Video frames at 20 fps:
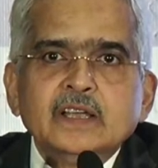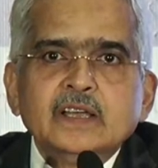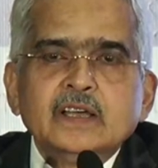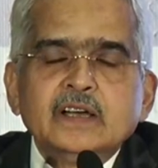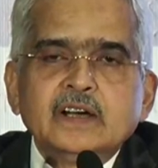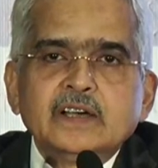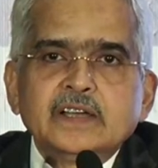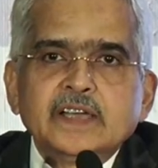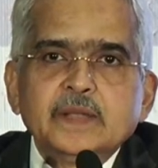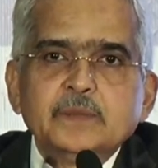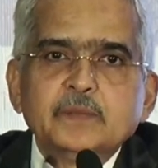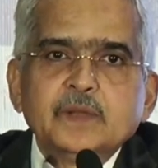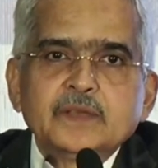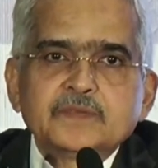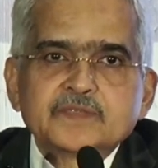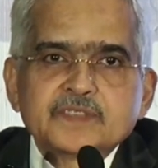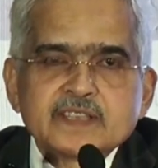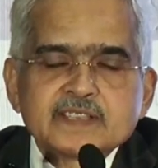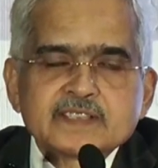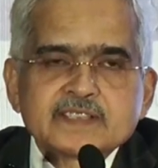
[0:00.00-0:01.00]

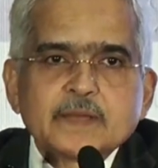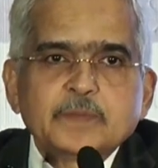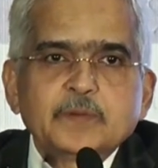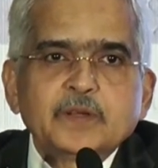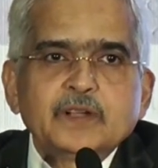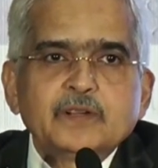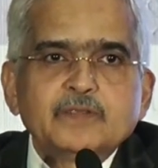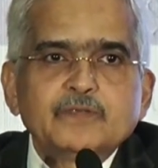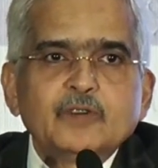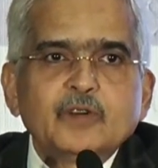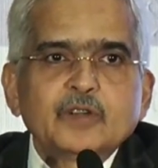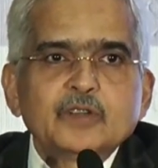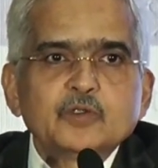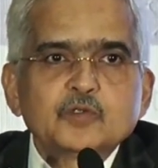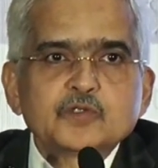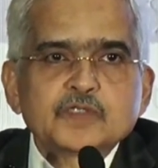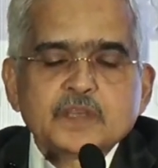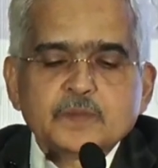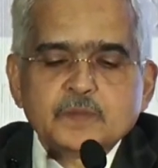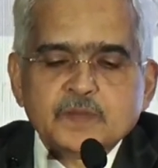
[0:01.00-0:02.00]
NBFCs, separate for
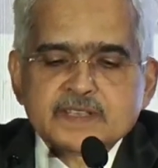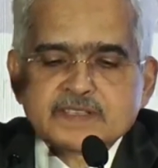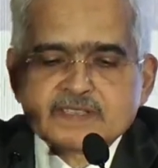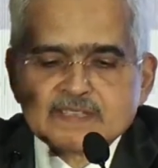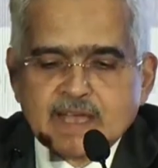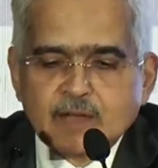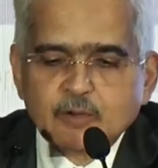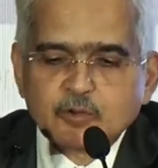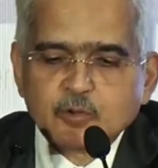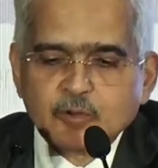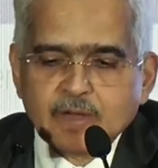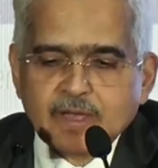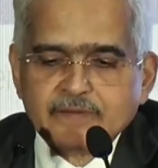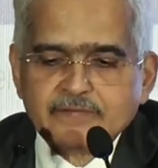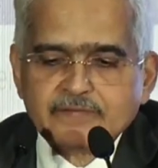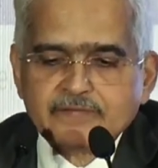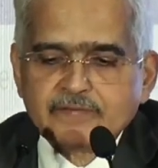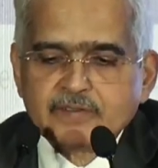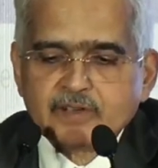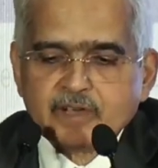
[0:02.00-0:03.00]
UCBs. Now we have
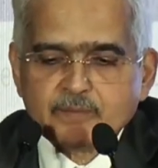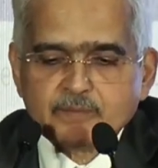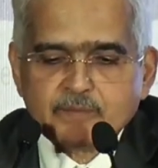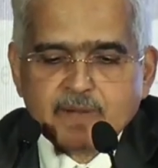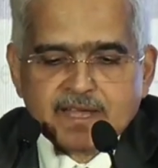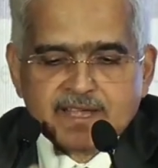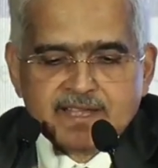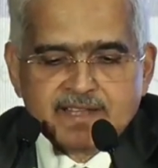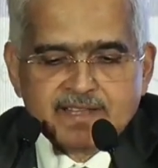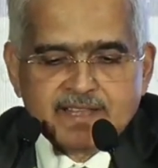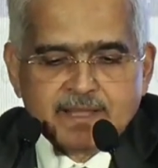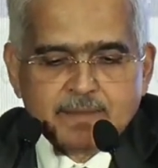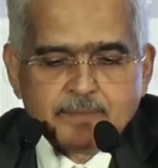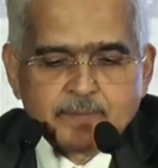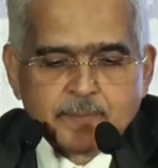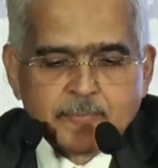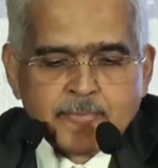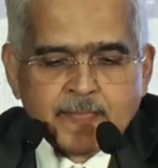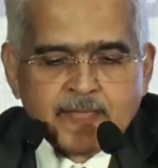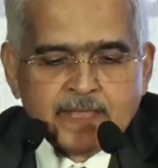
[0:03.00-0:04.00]
combined them
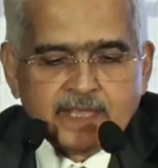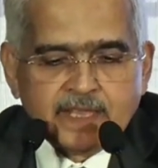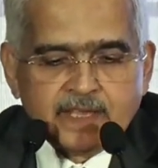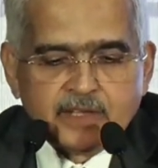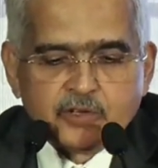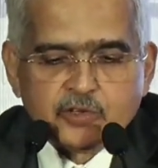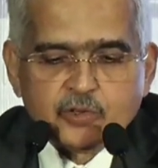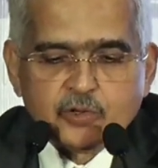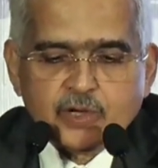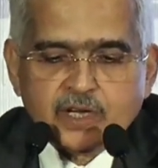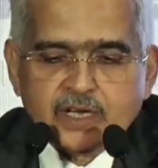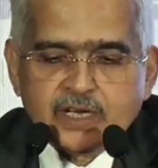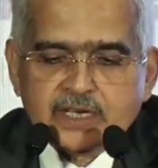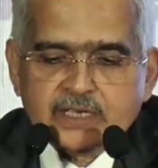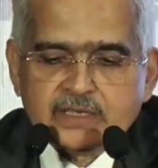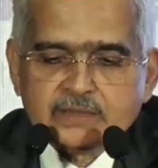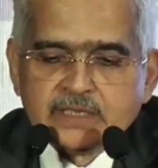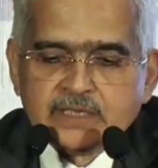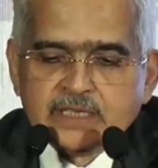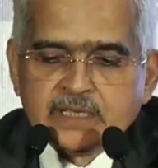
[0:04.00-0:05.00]
into
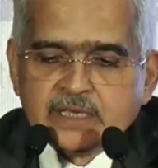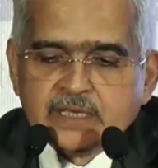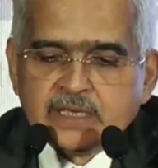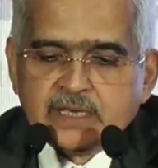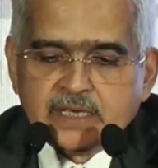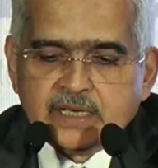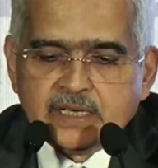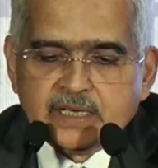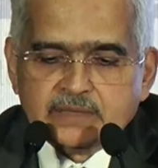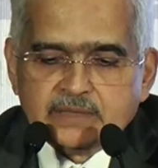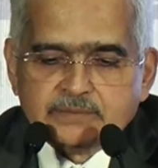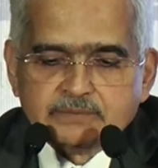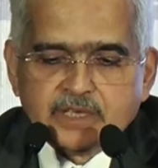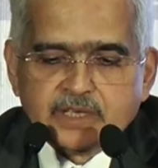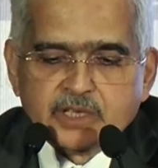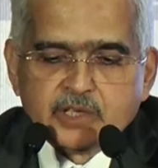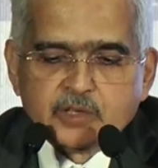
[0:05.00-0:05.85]
a what